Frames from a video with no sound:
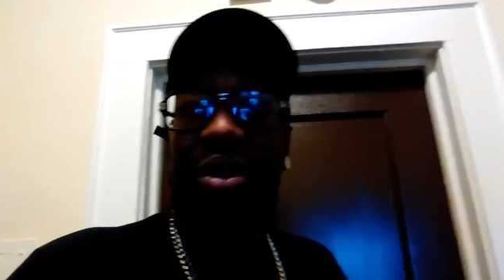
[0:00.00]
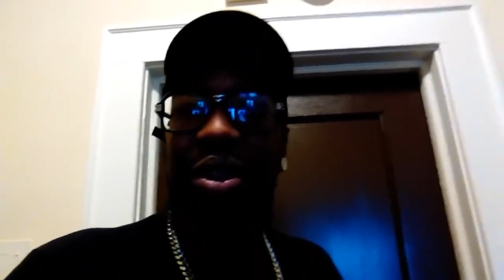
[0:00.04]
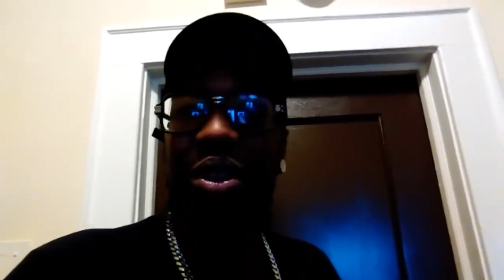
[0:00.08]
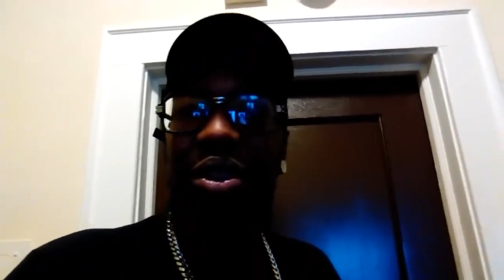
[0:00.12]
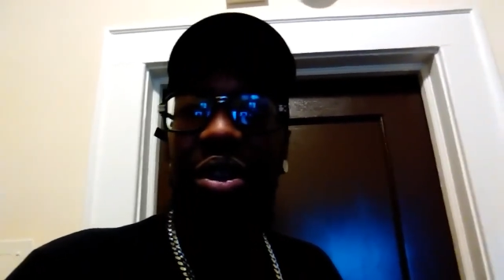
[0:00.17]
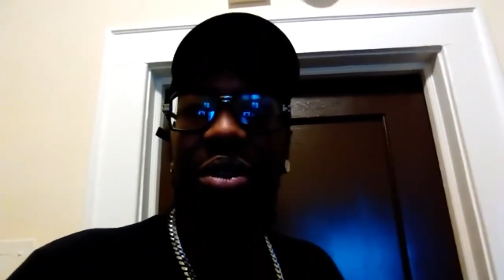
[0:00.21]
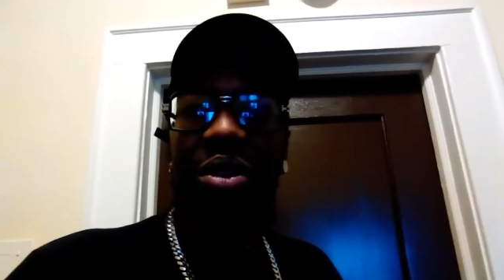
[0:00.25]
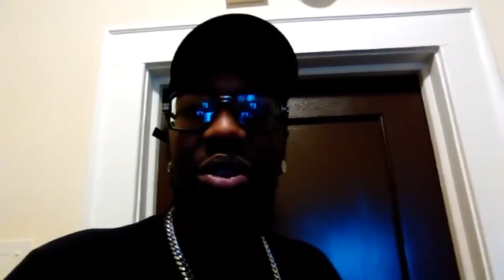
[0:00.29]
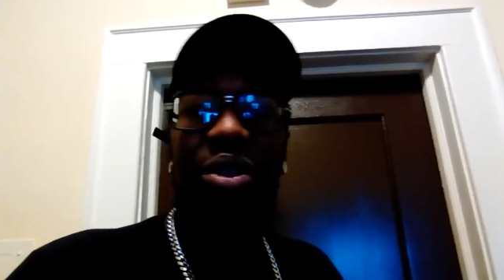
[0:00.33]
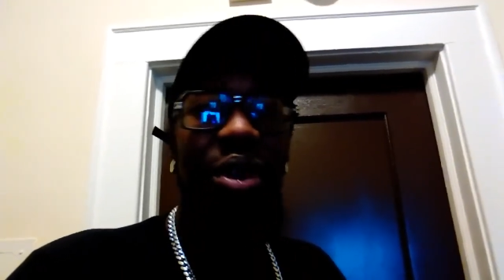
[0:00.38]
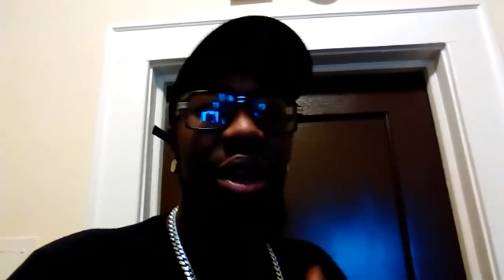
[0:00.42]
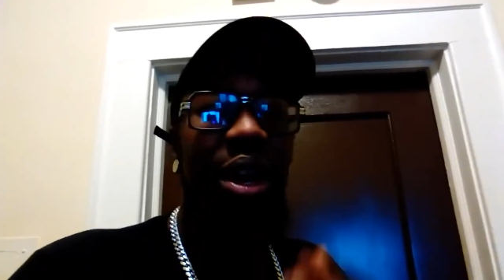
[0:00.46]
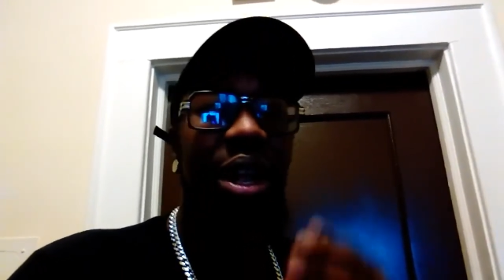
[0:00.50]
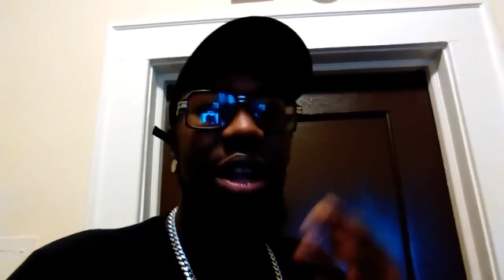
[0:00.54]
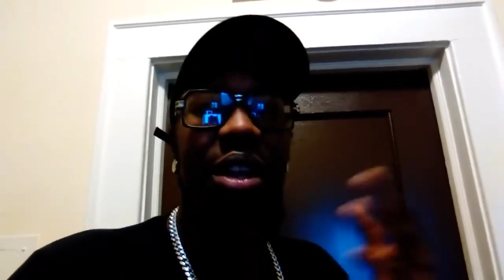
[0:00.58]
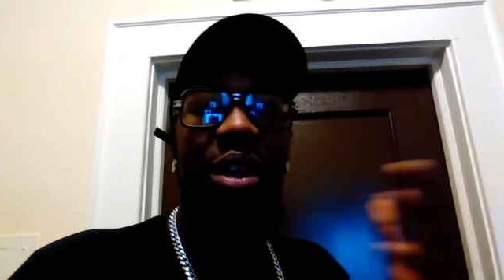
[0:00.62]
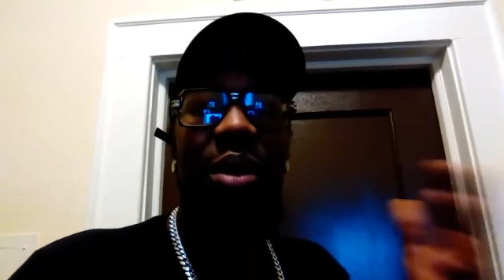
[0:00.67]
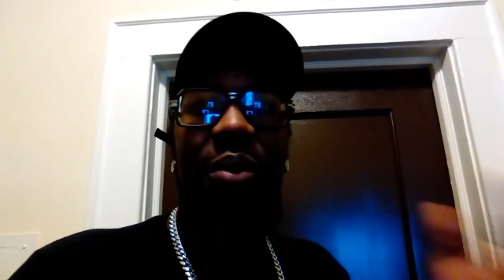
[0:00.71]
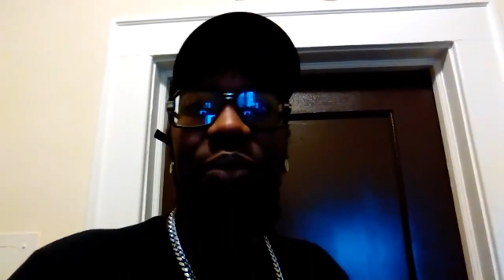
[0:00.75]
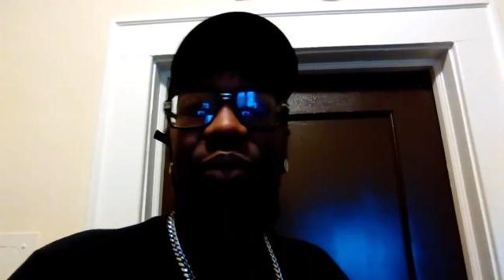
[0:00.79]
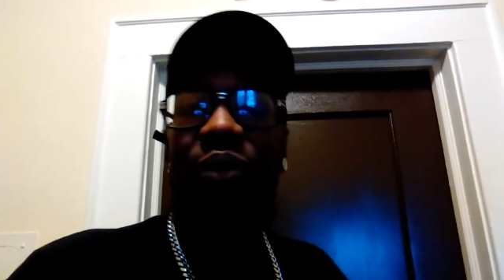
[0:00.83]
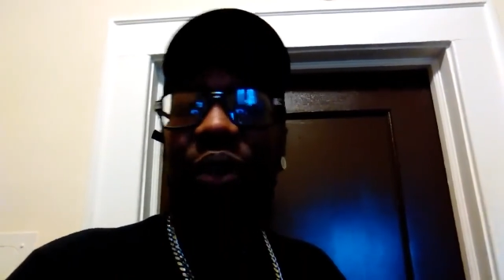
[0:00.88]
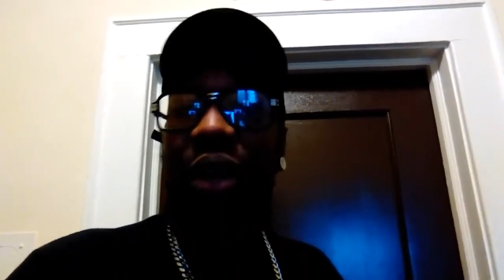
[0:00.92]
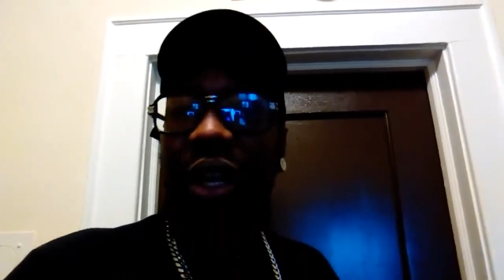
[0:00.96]
you know, you're gonna end
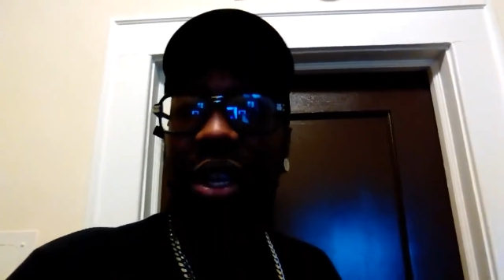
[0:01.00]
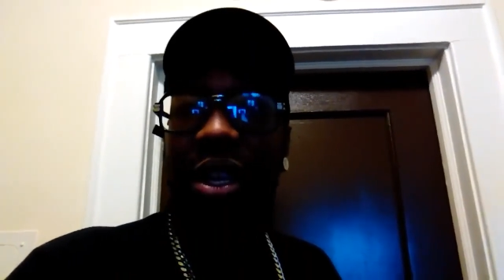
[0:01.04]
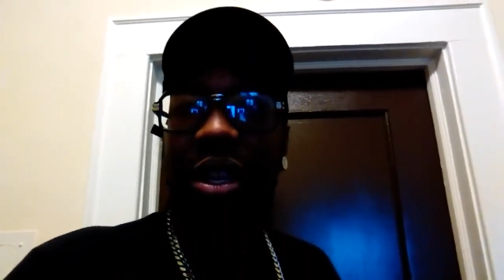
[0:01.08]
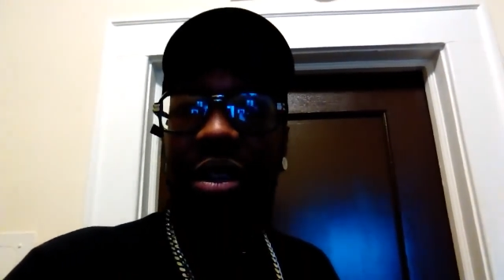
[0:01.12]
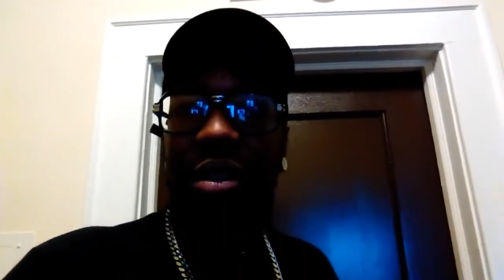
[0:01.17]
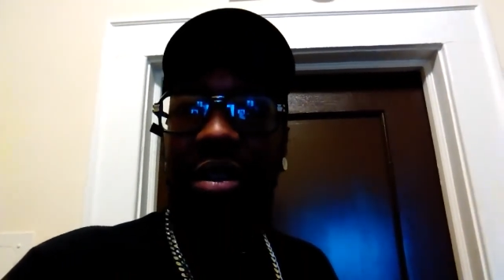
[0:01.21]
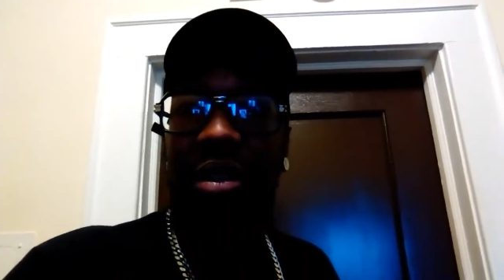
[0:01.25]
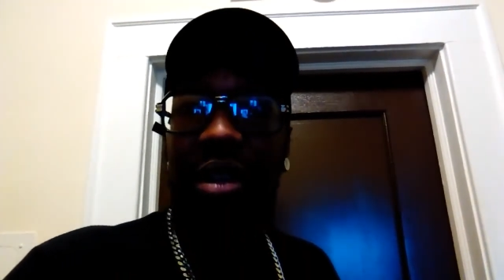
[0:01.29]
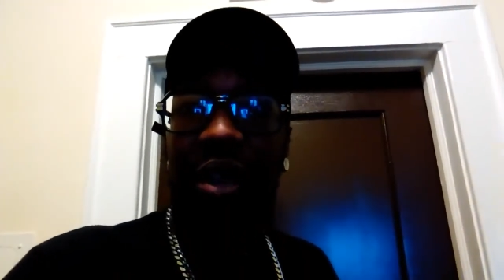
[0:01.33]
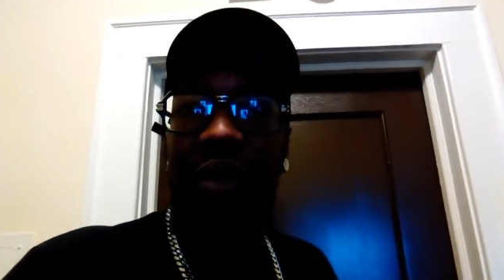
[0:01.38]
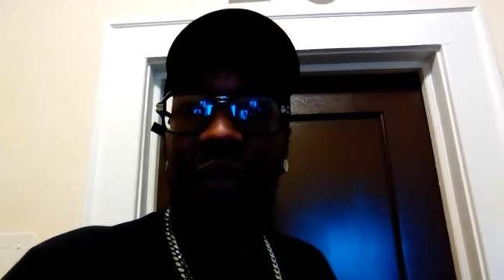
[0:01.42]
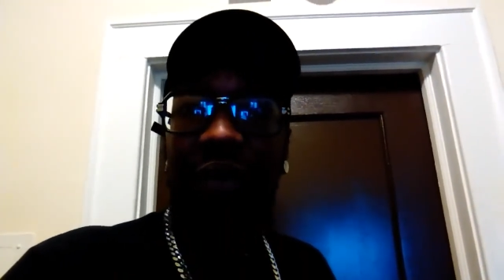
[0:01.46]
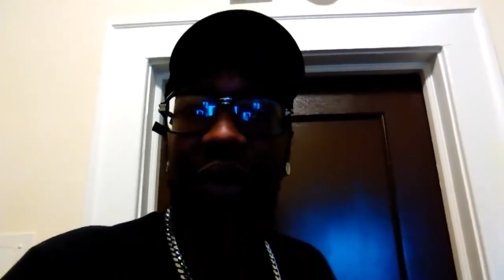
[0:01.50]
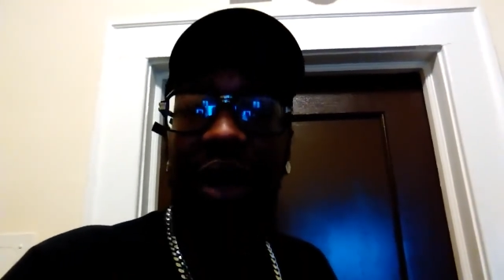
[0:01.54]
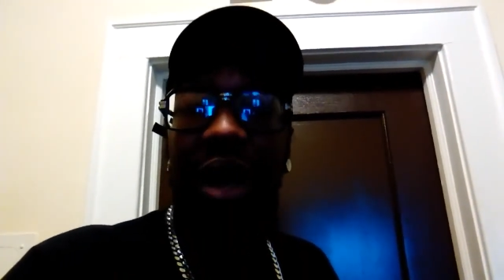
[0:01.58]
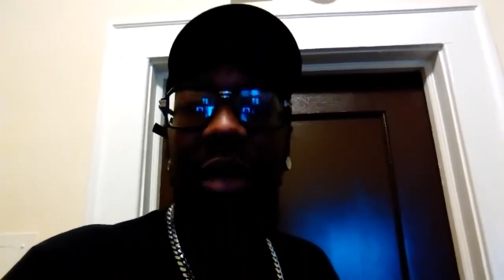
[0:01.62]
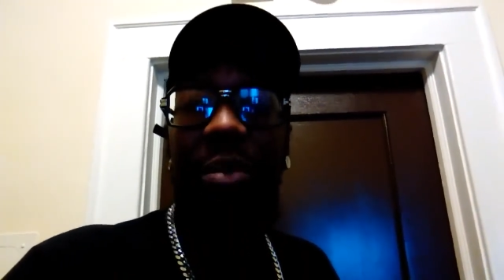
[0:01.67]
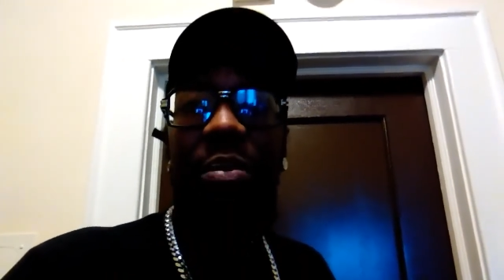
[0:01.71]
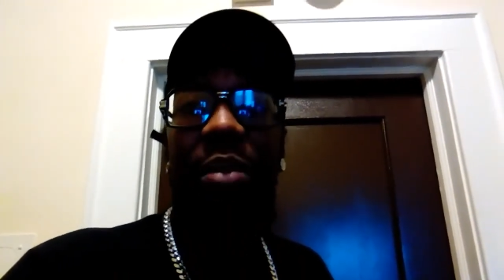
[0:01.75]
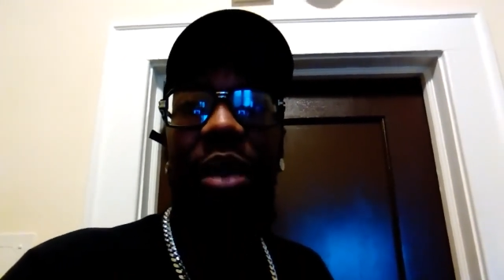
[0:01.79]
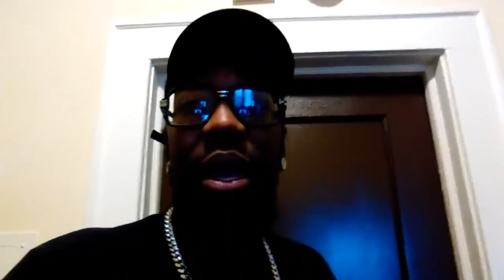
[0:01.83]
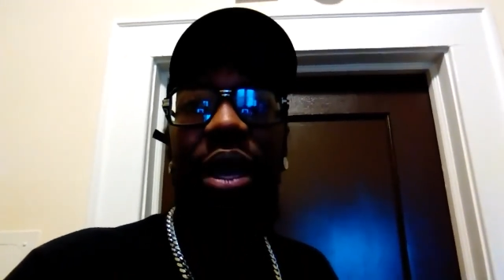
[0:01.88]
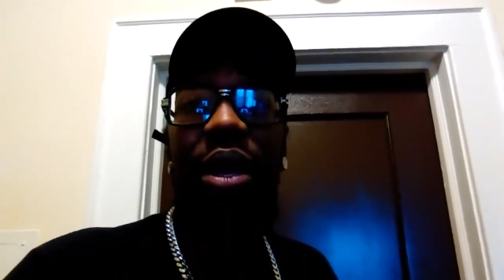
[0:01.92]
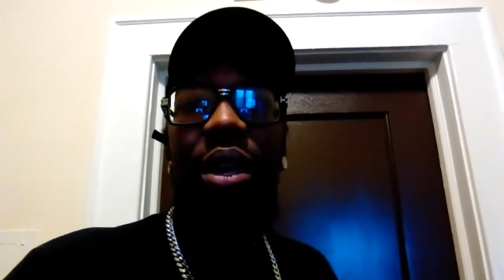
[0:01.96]
up fucking yourself
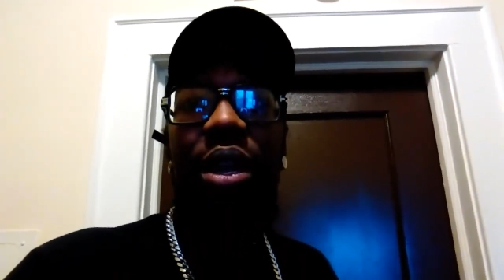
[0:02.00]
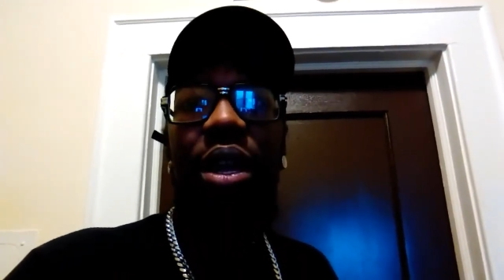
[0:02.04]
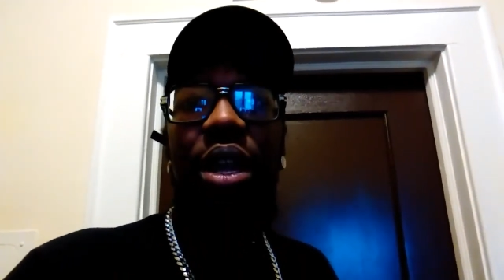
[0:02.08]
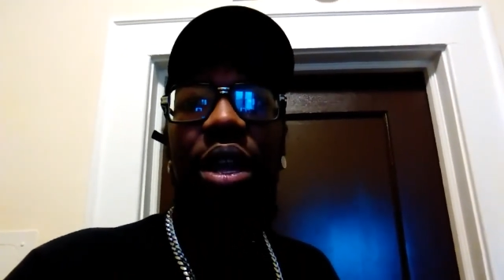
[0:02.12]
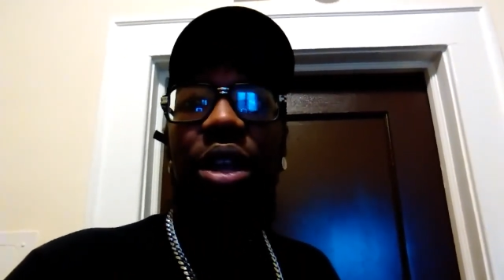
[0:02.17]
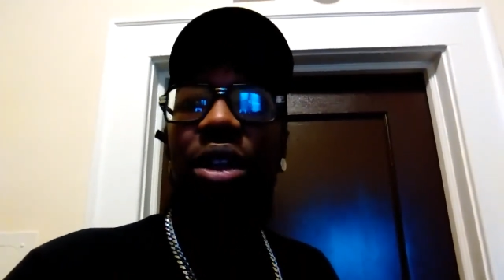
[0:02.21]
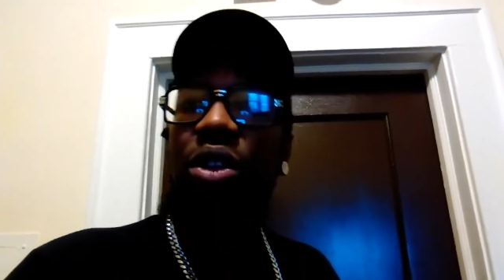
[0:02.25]
up, man.